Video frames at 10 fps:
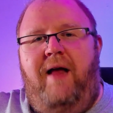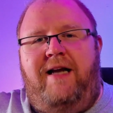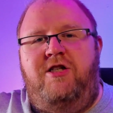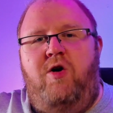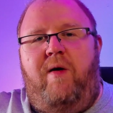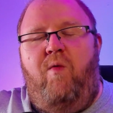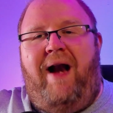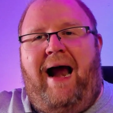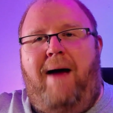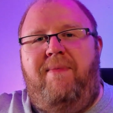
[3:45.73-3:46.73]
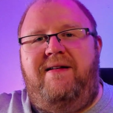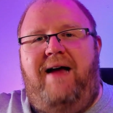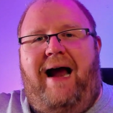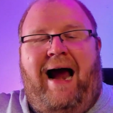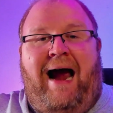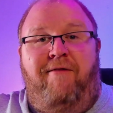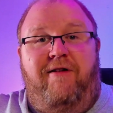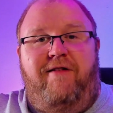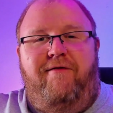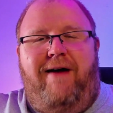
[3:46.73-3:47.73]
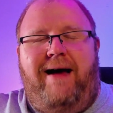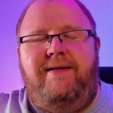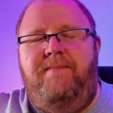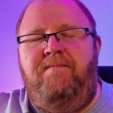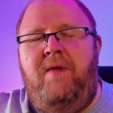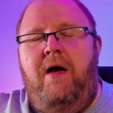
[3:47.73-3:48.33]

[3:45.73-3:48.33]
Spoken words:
like showing what happened after the fact.